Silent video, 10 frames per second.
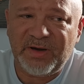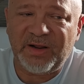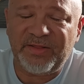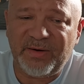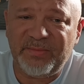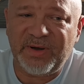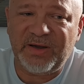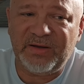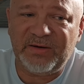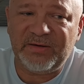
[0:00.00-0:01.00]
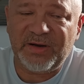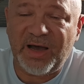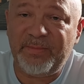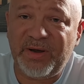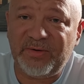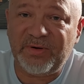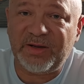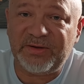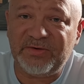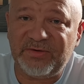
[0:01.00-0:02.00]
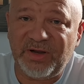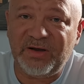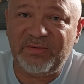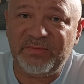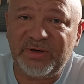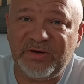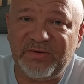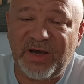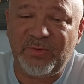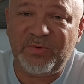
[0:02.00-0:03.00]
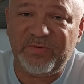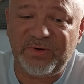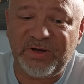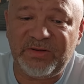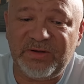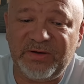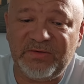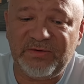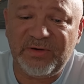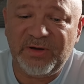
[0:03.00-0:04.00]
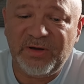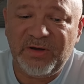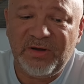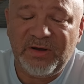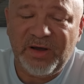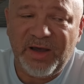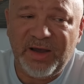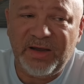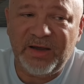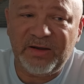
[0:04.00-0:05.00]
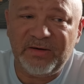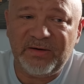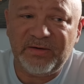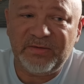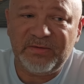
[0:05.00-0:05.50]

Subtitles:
And I thought, man, I better write this down because I will forget this. And